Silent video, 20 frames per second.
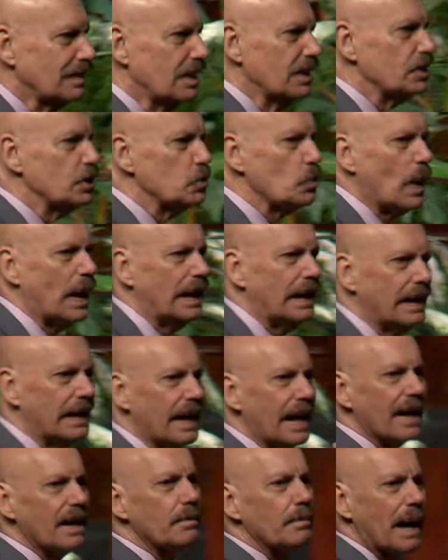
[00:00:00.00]
This is where he
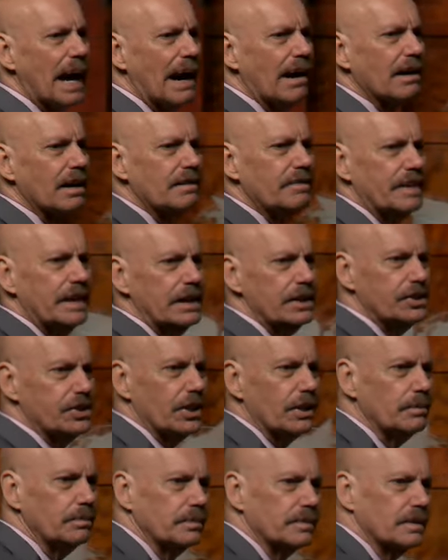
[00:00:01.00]
led them out of
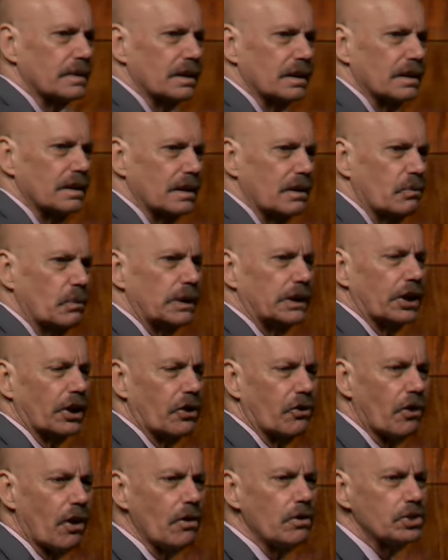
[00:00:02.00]
Egypt with the
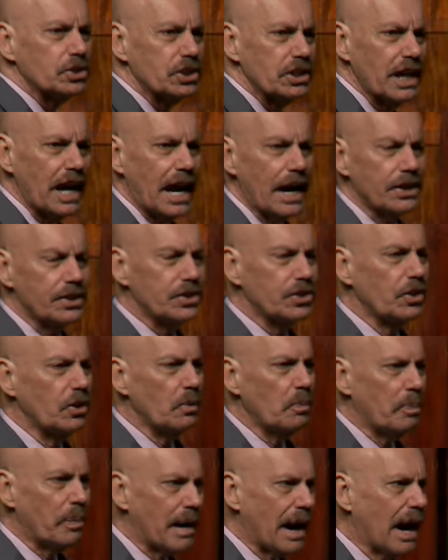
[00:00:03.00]
gross
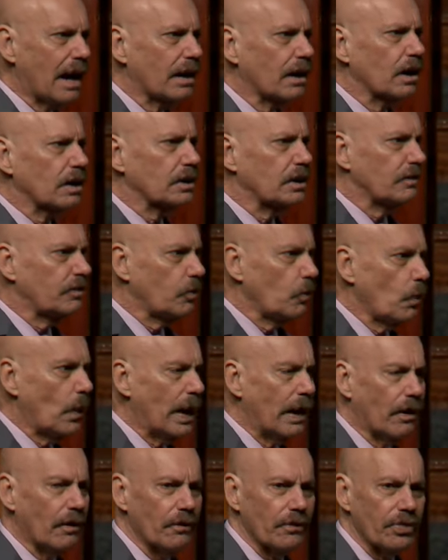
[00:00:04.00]
national product of
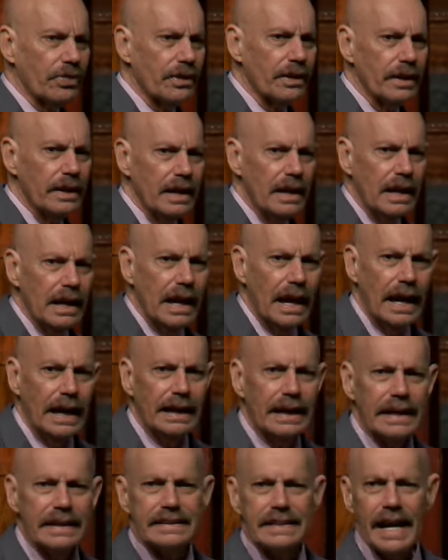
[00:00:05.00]
wealth.
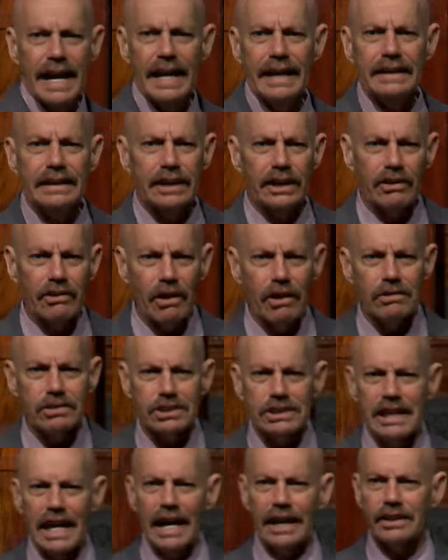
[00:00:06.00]
And they take the
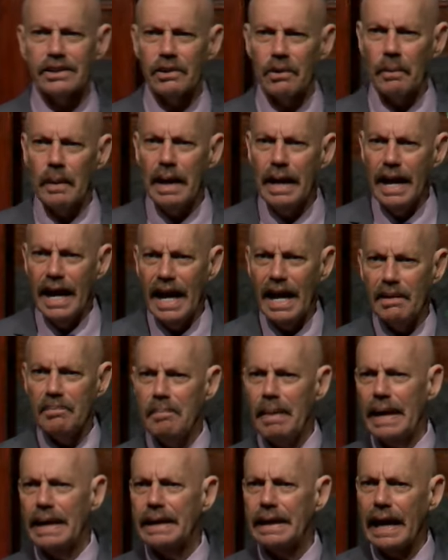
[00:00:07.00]
gross national
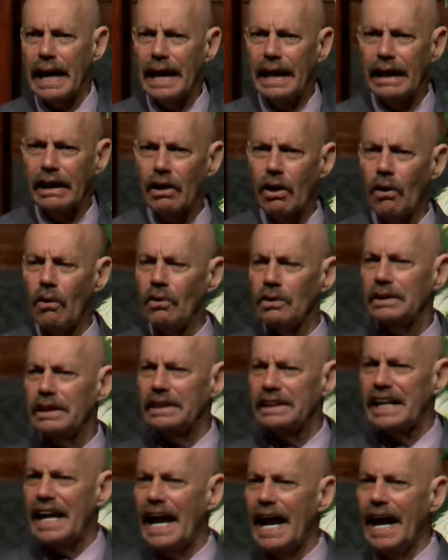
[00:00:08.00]
and make a
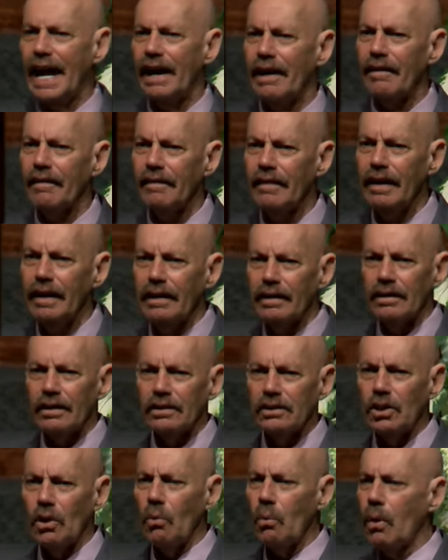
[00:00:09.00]
golden calf
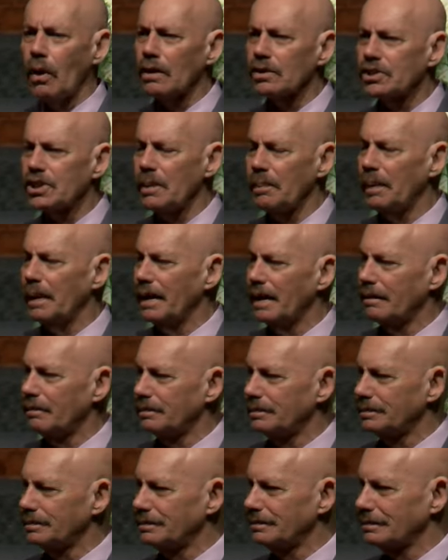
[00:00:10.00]
to worship him.